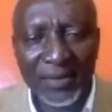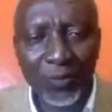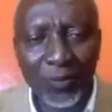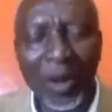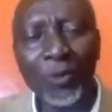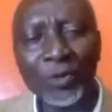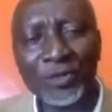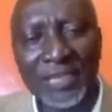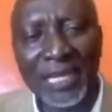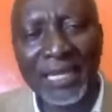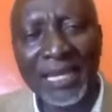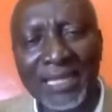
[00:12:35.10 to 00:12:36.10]
one would
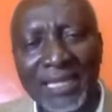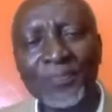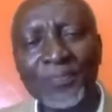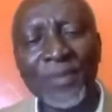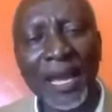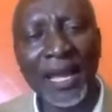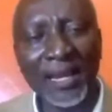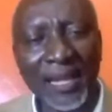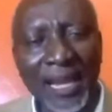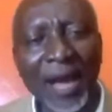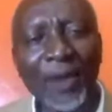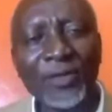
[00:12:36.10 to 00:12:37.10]
say that
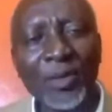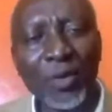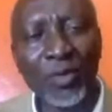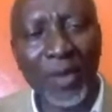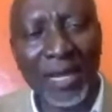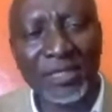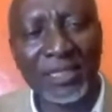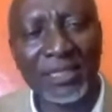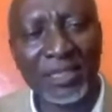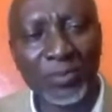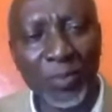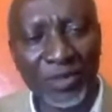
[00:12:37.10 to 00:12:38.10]
allow democratic
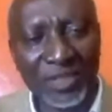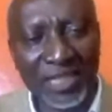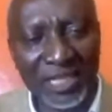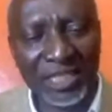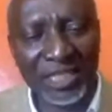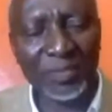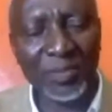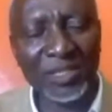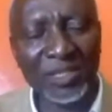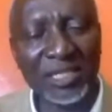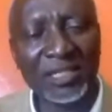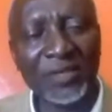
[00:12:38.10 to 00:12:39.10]

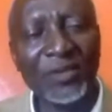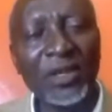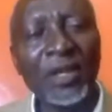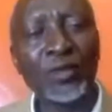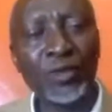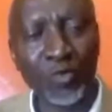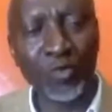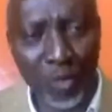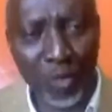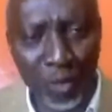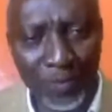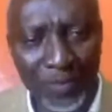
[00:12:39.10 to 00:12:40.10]
dispensation to
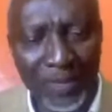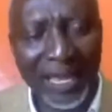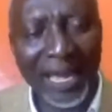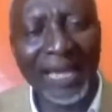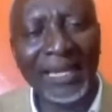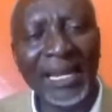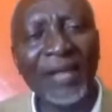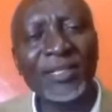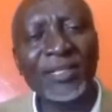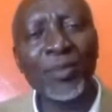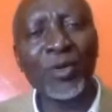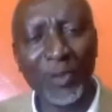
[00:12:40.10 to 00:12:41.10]
rule, allow
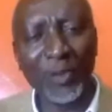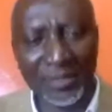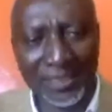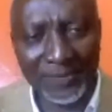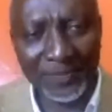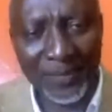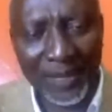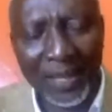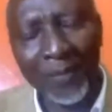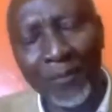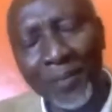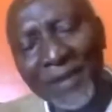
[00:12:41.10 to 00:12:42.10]
democracy.
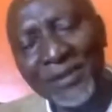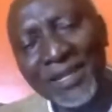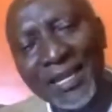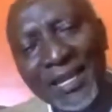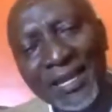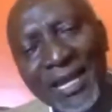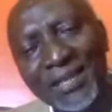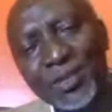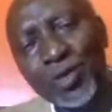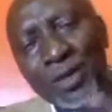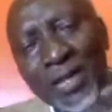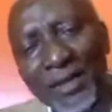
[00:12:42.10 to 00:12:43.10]
But let's
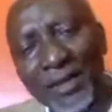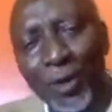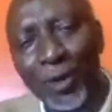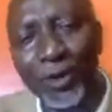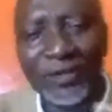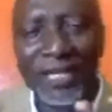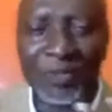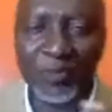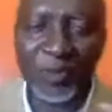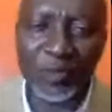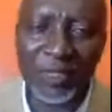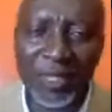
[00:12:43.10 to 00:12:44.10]
look at the context
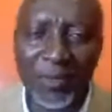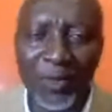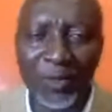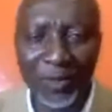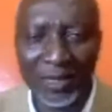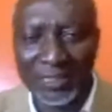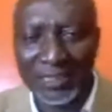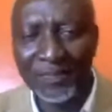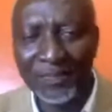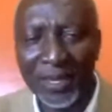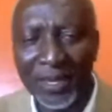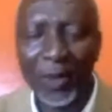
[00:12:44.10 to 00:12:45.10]
between democracy,
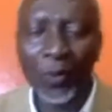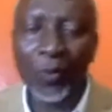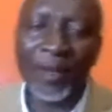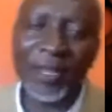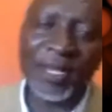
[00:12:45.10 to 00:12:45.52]
whether